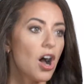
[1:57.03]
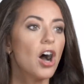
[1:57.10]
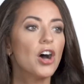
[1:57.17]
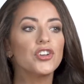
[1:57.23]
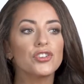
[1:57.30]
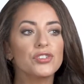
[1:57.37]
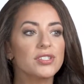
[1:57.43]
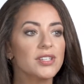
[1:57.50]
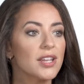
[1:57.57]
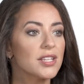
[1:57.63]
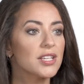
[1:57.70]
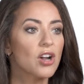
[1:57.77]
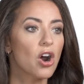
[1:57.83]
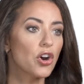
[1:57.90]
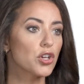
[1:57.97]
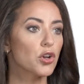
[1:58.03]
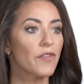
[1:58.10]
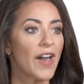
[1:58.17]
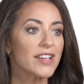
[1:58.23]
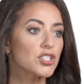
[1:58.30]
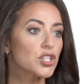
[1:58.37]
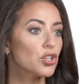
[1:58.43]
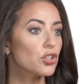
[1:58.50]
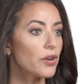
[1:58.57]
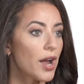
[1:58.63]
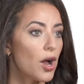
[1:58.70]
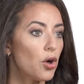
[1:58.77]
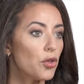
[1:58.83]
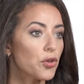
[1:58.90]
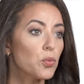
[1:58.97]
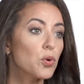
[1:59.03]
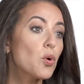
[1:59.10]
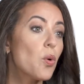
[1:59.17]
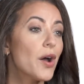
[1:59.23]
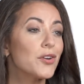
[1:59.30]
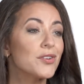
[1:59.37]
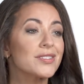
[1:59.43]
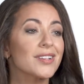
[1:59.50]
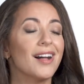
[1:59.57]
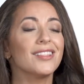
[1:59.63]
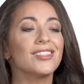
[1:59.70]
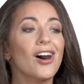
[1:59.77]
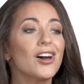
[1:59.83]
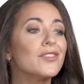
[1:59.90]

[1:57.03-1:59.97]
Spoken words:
Understanding cardiovascular health requires a lot